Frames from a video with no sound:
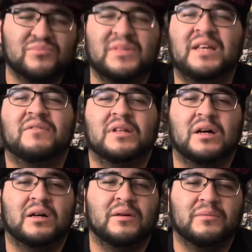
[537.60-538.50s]
leaving
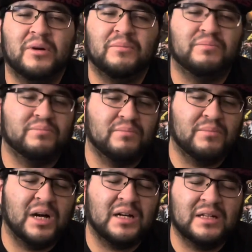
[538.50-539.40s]
a, a
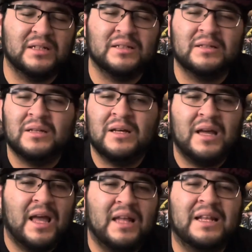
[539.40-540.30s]
manga
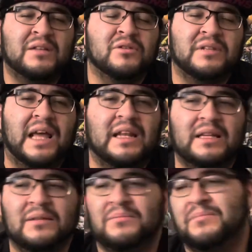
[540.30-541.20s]
and not knowing the
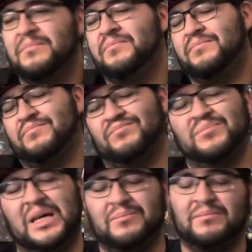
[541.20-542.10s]
ending.
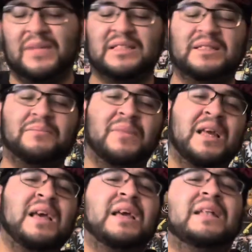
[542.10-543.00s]
But that's it.
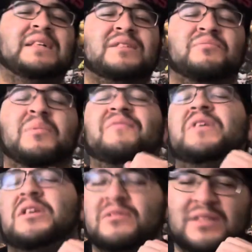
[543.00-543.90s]
That's it for my
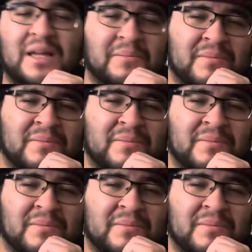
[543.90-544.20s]
video today.